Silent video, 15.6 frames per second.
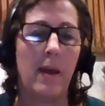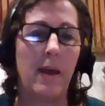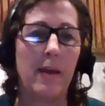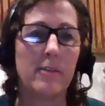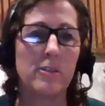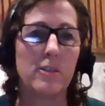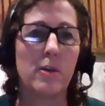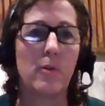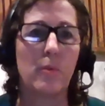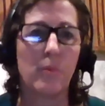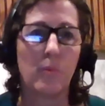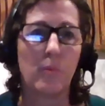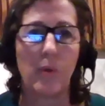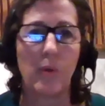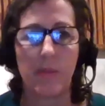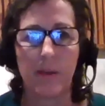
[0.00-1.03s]
And so
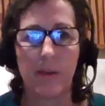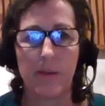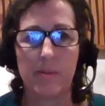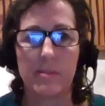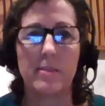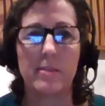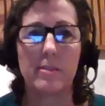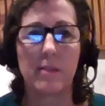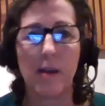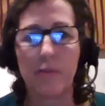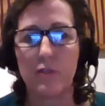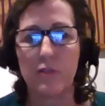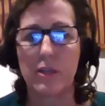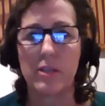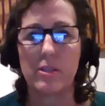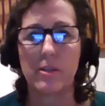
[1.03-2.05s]
when there's this
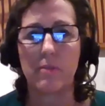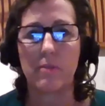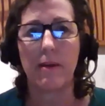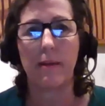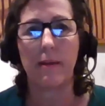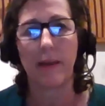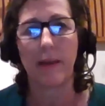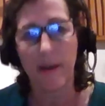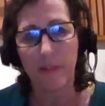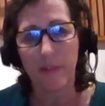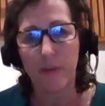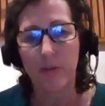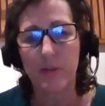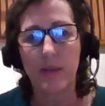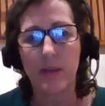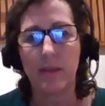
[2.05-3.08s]
conversation around
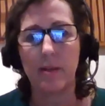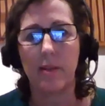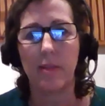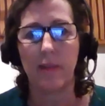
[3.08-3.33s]
Atherton,